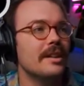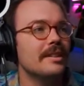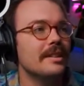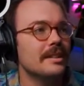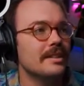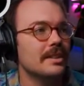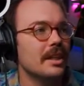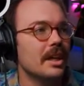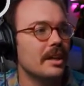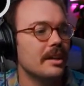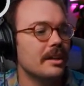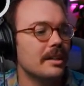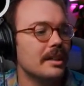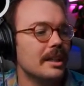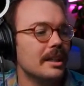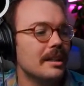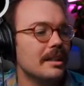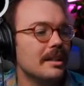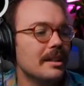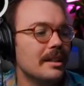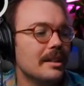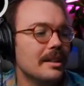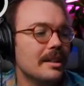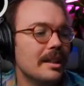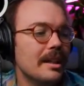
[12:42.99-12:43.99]
That's all you need.
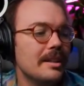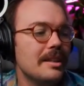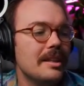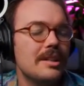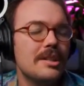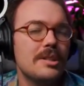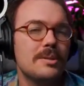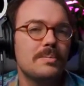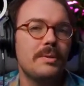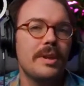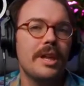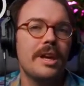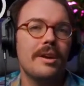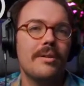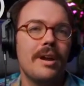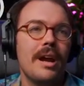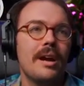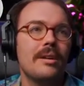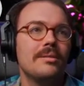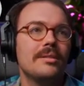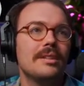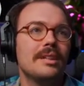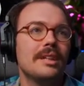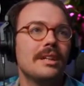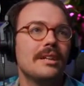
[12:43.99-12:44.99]
And then just play around
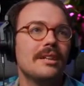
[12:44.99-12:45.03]
with it.